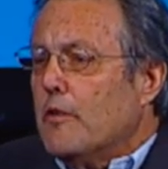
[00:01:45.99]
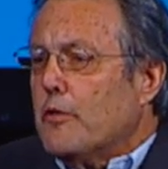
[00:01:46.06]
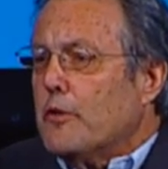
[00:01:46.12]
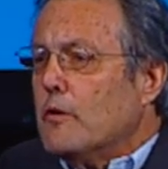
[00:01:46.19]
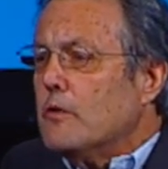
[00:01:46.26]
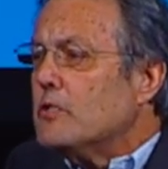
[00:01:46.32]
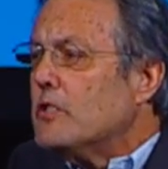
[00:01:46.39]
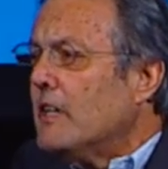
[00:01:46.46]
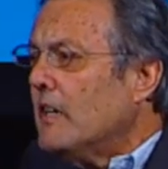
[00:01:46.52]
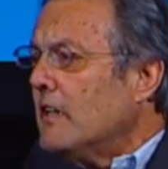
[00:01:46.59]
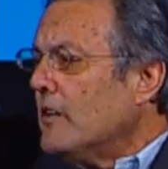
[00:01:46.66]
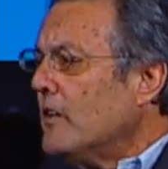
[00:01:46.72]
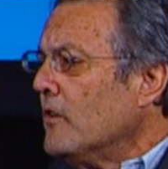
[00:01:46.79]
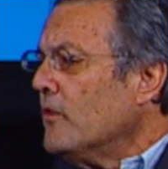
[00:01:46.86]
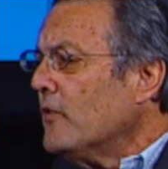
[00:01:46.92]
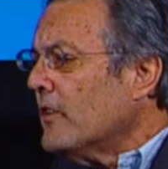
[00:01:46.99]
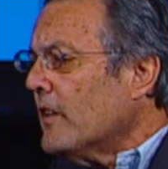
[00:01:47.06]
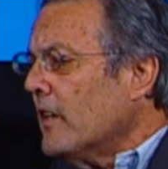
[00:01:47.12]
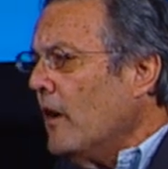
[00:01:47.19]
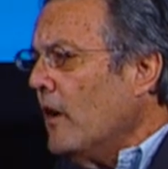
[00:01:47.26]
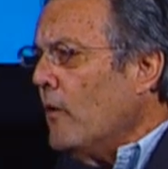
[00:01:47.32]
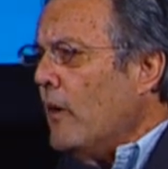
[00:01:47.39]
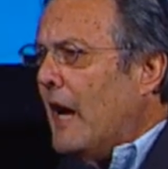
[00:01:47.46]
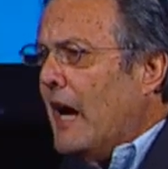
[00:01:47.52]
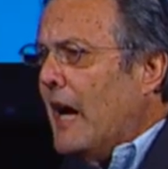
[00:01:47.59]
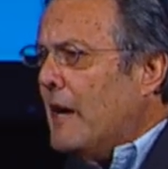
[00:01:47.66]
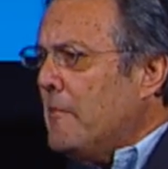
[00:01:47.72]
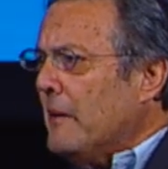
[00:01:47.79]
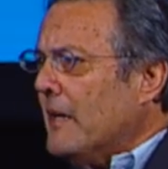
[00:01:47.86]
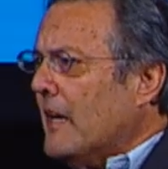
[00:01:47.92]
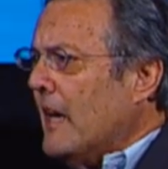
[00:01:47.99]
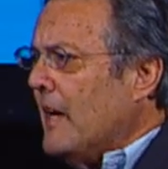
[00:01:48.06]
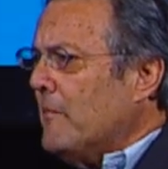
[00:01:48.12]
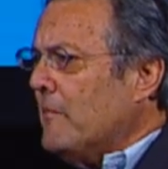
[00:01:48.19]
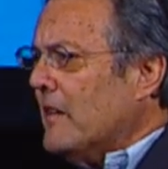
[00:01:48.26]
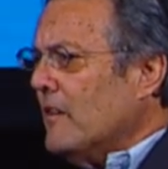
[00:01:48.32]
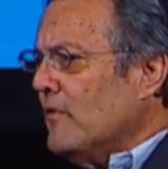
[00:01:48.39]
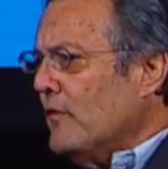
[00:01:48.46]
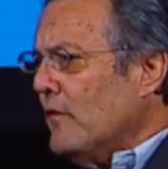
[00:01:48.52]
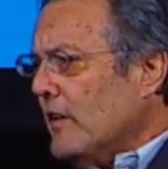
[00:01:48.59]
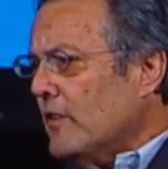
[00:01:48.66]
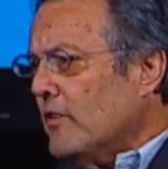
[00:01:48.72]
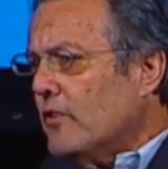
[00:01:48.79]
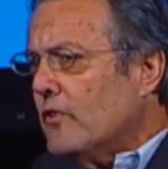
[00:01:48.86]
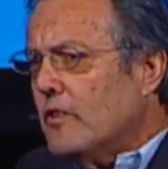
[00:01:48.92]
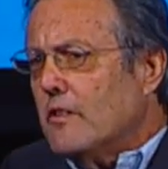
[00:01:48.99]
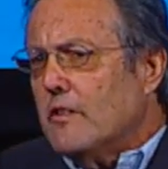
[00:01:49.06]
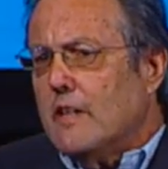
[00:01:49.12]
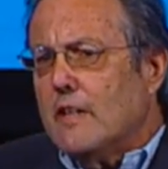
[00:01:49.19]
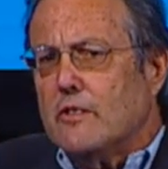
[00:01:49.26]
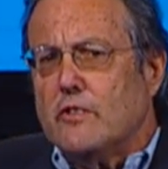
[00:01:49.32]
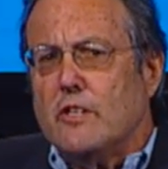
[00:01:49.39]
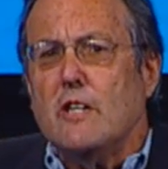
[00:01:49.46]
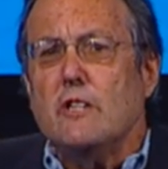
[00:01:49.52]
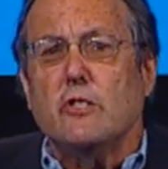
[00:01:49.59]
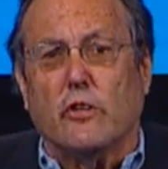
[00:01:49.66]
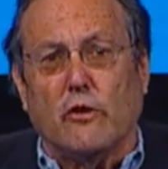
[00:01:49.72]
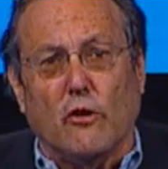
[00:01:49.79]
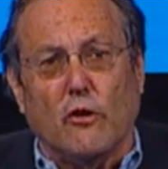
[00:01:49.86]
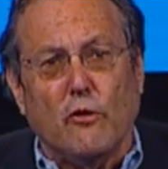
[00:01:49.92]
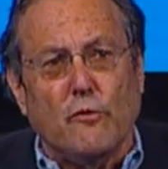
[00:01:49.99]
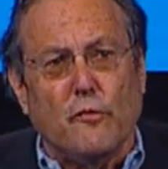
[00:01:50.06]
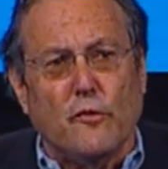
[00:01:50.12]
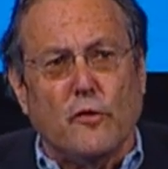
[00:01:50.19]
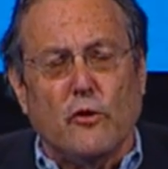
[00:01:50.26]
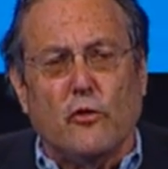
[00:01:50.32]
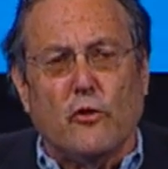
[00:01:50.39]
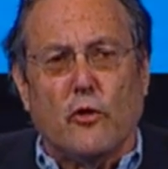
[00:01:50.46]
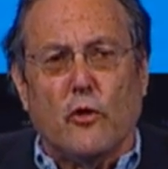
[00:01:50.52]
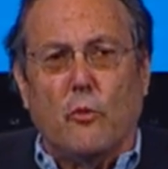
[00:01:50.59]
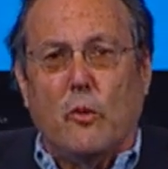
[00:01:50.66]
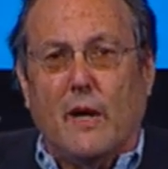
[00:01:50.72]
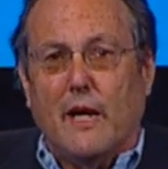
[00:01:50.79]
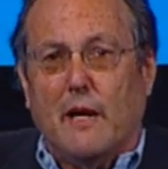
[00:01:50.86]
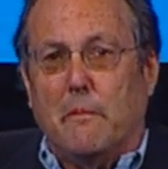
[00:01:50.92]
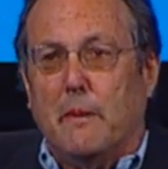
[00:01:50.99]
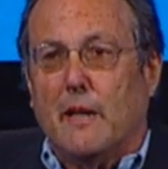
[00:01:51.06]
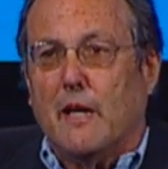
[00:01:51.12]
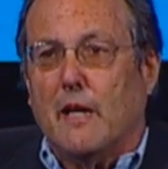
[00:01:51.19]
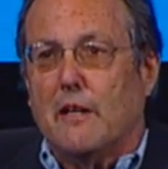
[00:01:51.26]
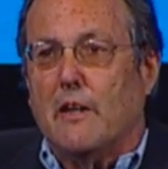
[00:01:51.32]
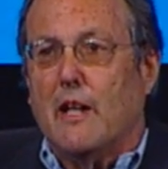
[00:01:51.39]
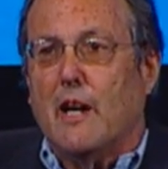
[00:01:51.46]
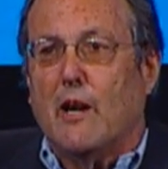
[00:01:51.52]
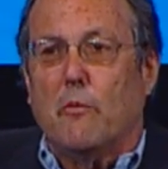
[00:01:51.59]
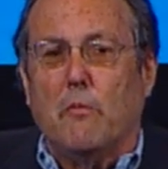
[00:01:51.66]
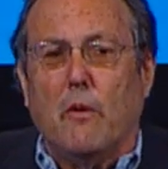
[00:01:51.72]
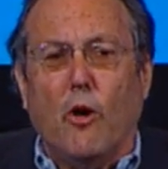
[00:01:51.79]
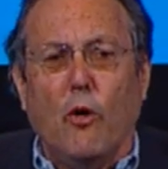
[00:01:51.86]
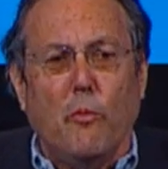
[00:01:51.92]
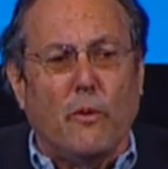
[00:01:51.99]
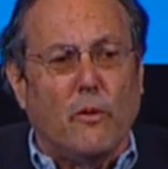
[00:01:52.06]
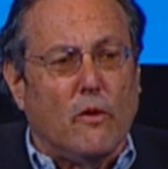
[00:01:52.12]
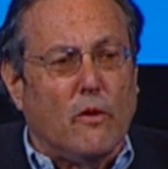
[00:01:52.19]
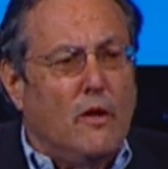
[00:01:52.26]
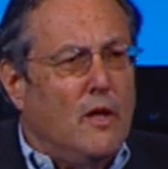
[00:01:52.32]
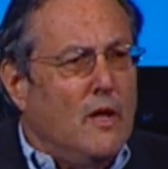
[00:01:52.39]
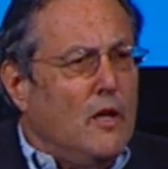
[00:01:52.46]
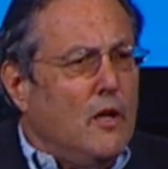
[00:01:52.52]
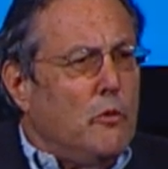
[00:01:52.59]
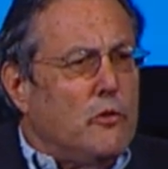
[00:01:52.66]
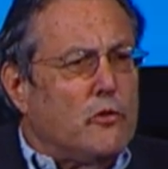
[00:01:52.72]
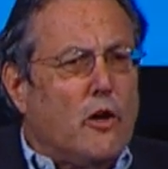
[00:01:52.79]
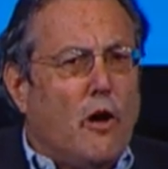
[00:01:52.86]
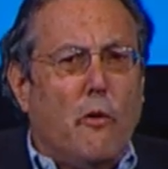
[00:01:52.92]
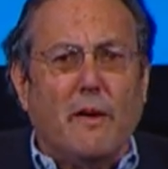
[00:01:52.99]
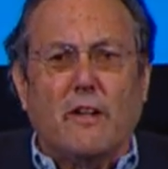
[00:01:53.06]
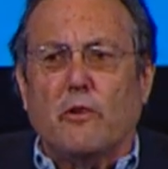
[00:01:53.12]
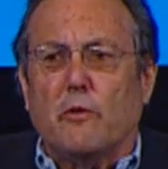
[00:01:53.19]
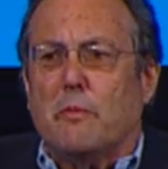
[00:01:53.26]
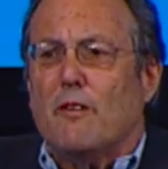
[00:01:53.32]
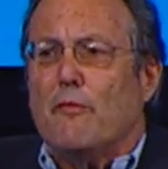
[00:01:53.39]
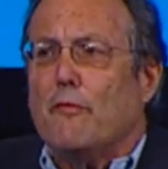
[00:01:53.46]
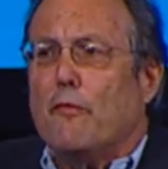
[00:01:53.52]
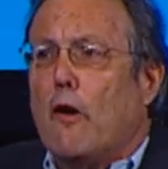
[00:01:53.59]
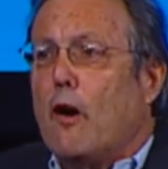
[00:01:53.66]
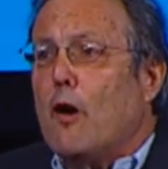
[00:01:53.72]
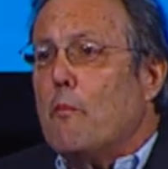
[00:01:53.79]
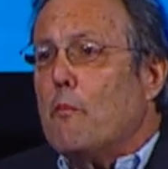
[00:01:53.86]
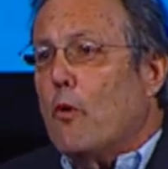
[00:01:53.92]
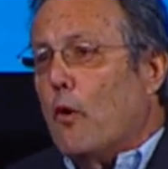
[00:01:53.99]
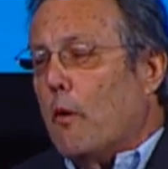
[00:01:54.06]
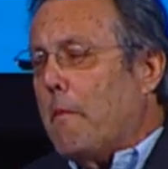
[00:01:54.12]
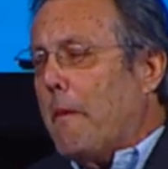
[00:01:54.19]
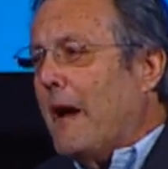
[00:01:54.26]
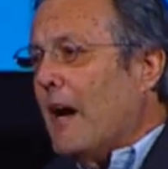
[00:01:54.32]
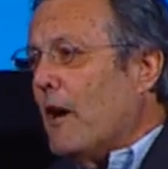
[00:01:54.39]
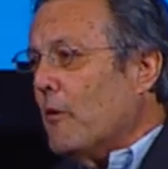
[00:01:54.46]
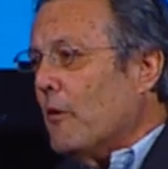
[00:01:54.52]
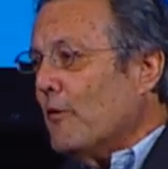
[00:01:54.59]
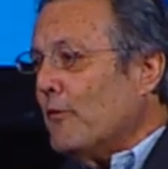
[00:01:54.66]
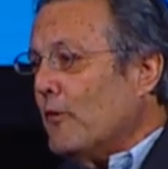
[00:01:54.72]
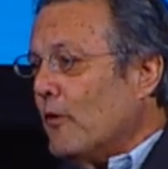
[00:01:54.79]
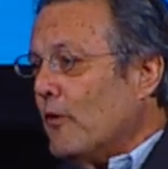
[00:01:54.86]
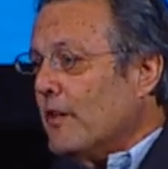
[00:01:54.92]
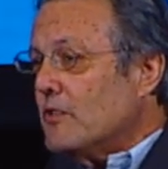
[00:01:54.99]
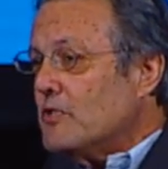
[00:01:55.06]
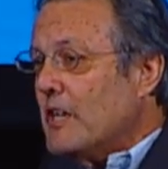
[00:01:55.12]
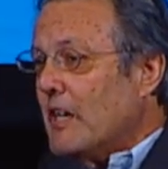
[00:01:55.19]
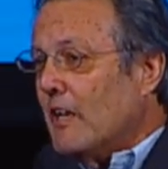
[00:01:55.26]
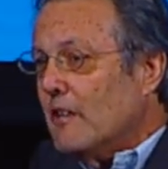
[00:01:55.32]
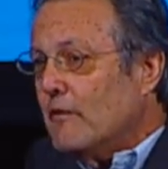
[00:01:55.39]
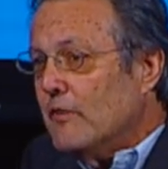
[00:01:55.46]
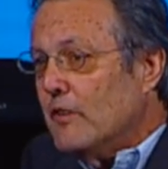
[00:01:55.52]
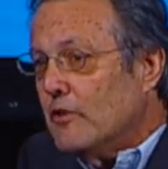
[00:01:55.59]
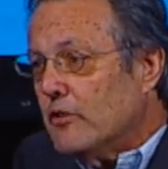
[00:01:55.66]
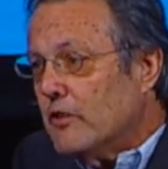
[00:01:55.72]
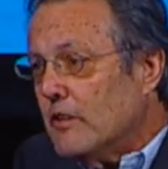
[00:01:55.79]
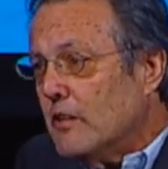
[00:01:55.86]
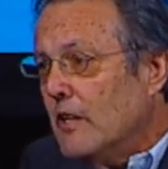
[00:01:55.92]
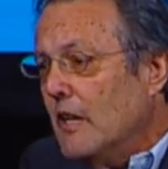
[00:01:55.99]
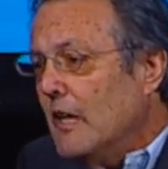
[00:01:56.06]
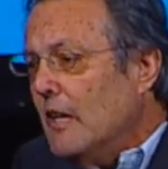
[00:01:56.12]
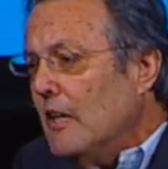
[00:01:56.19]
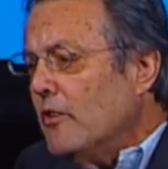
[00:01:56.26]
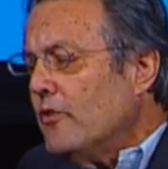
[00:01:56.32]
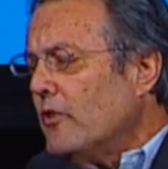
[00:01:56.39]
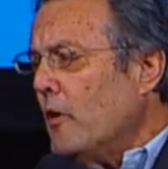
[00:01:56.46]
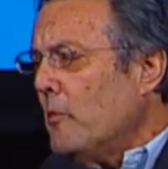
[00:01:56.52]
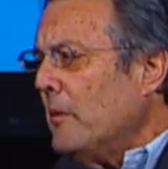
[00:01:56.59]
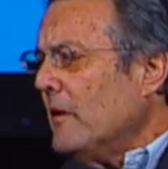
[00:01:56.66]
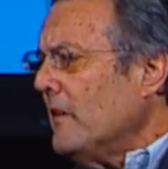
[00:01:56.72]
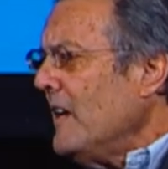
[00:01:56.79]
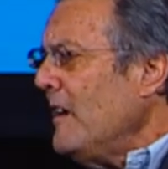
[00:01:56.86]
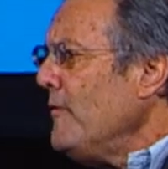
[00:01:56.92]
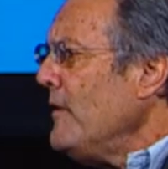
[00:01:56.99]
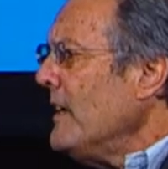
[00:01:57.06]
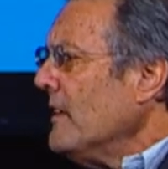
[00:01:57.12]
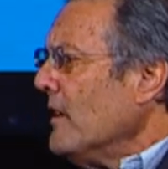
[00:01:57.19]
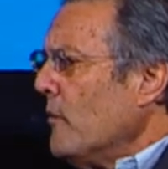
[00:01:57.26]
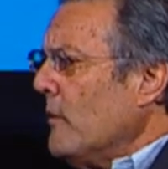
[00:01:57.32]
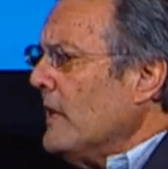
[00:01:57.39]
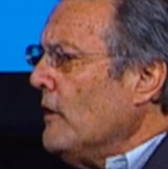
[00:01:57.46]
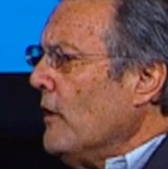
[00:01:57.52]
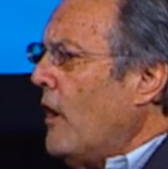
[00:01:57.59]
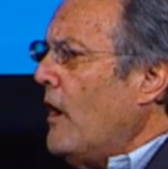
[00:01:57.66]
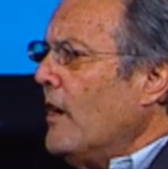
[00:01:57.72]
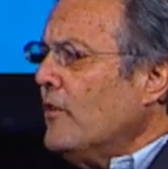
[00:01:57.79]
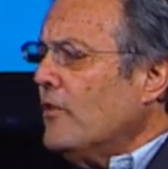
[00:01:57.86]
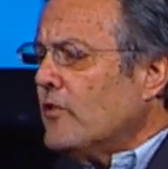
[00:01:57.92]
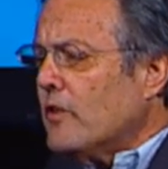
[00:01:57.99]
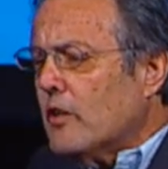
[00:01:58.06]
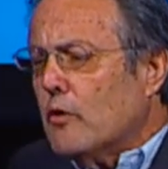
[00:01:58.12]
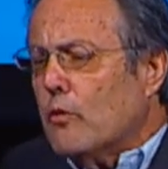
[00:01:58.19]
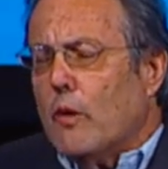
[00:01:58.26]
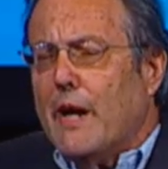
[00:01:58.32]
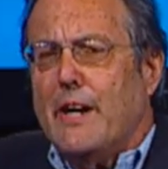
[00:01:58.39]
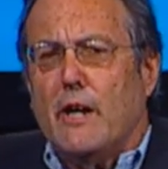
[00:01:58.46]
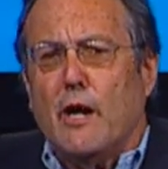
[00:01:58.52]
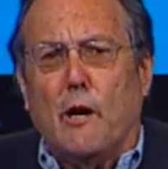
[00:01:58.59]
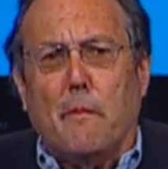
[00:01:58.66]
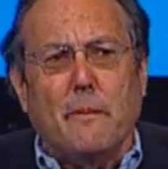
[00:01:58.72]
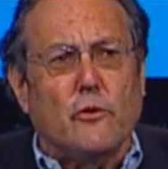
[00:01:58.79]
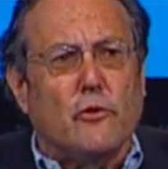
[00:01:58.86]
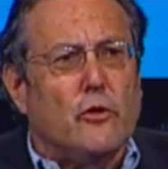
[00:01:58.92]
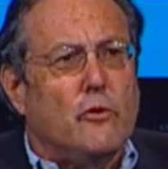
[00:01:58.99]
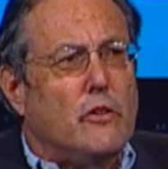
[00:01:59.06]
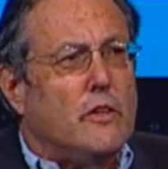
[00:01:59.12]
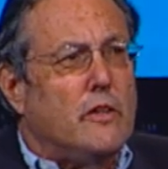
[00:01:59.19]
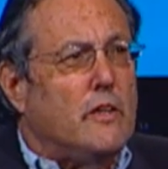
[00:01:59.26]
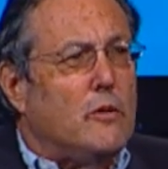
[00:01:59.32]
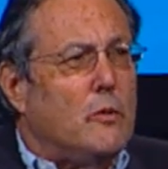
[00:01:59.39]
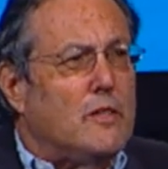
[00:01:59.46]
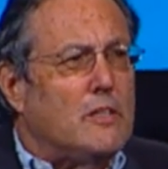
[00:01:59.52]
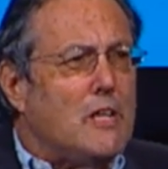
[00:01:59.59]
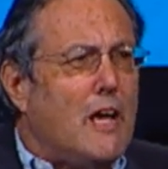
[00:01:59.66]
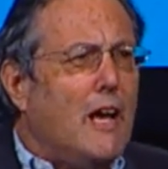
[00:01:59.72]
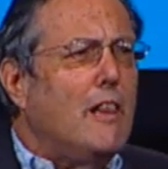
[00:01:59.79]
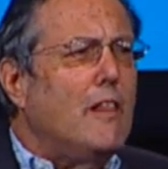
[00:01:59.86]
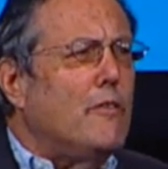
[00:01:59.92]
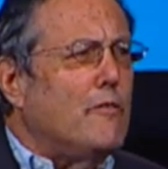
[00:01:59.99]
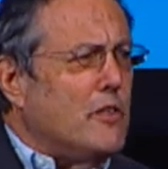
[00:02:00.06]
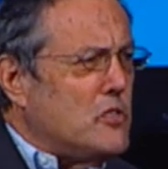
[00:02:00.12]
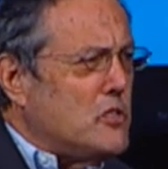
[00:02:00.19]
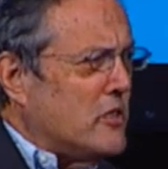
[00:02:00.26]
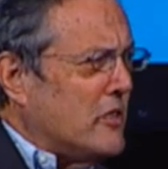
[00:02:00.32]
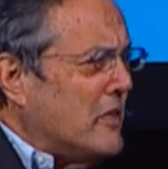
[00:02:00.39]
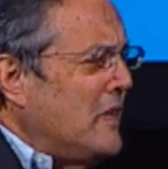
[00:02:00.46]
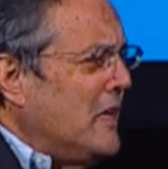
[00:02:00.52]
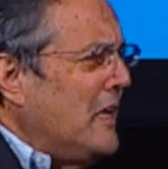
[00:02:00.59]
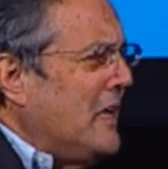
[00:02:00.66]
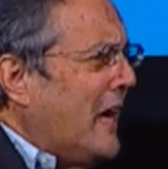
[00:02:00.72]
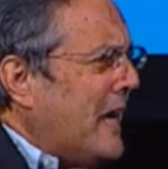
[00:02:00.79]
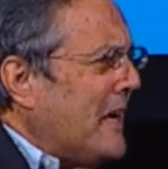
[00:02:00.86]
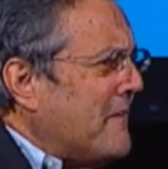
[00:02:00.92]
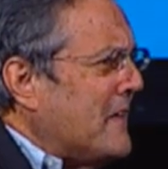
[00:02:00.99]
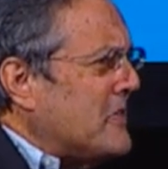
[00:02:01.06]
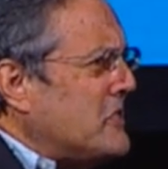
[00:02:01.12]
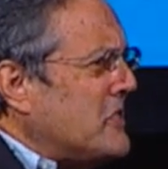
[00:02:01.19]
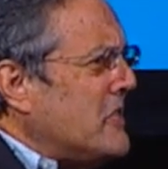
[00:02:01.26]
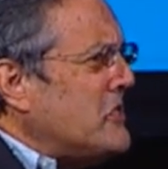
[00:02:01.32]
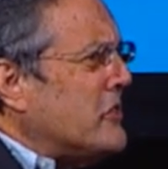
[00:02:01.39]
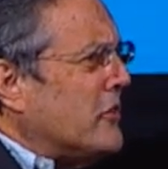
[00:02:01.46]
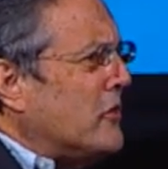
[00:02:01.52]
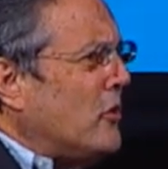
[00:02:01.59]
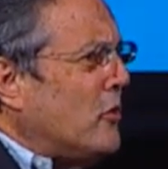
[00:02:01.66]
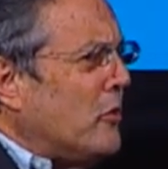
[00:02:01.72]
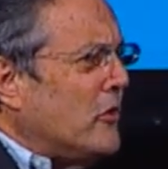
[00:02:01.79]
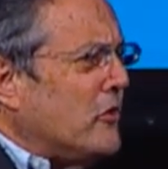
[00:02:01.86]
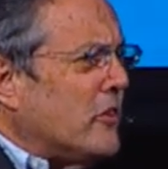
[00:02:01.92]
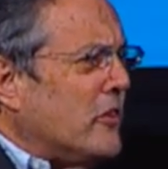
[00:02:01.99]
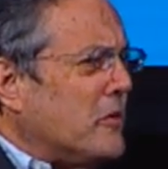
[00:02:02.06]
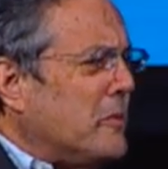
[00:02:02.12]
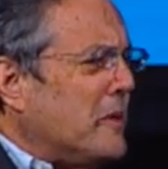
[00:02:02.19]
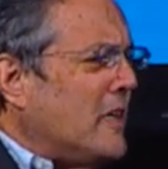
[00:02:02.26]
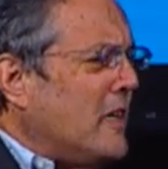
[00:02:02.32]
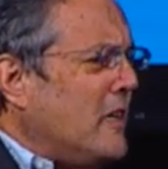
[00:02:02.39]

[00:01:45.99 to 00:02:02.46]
13 years ago, I became convinced that digital, first the web and now mobile, was going to be far more powerful than television. So believing that we lost a great opportunity with television, and that digital was going to be